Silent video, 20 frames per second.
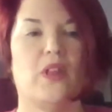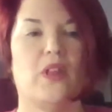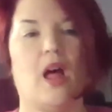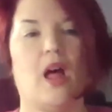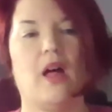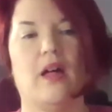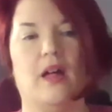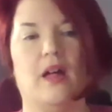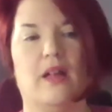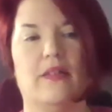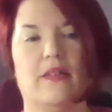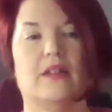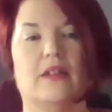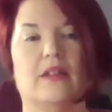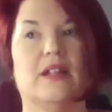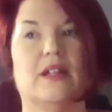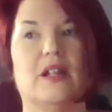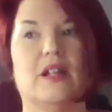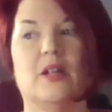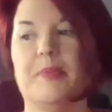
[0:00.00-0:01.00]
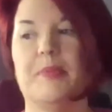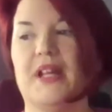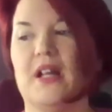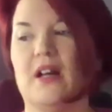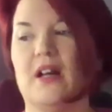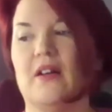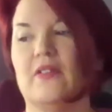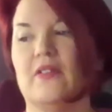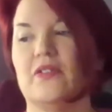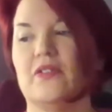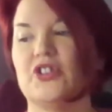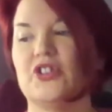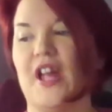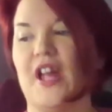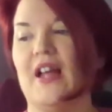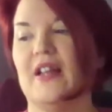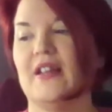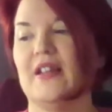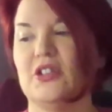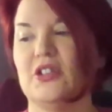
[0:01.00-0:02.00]
the little bit of
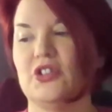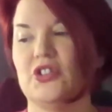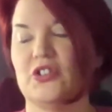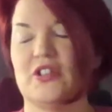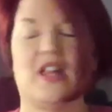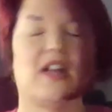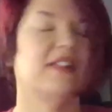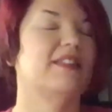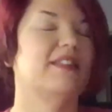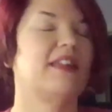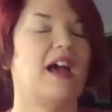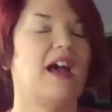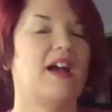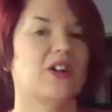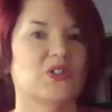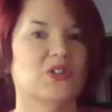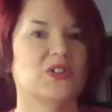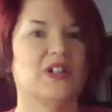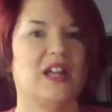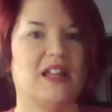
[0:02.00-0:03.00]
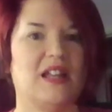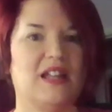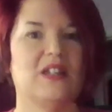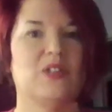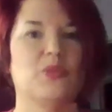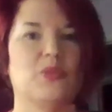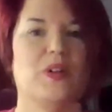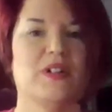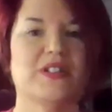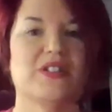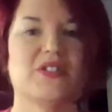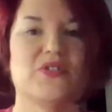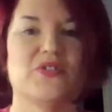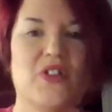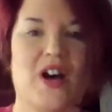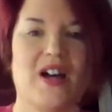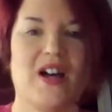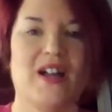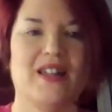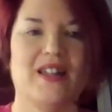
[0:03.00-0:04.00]
challenge that created was
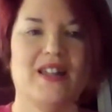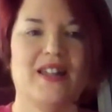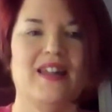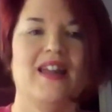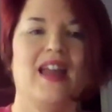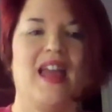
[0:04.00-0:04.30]
fun.